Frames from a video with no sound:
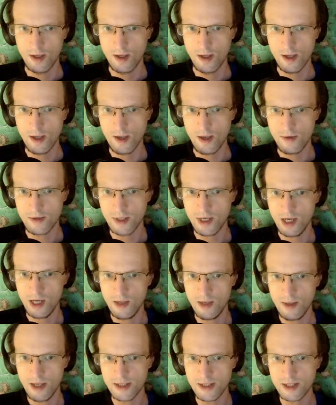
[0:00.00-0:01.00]
Okay,
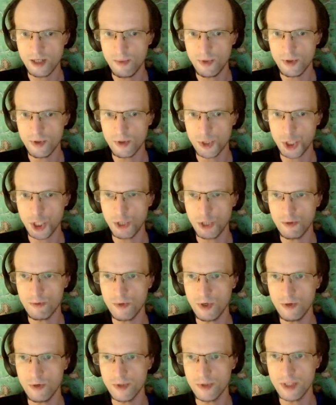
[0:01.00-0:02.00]
that's going to be all she
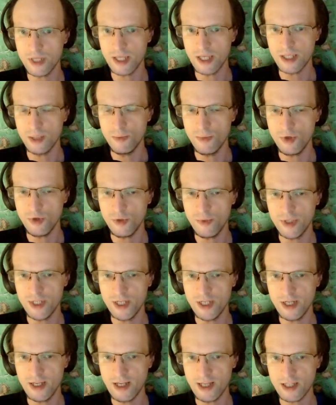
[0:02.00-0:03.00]
wrote, as
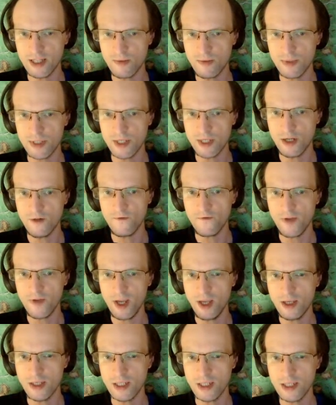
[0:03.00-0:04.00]
Myrmidon gets himself
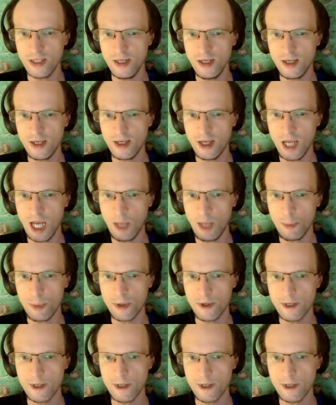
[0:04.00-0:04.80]
a city cap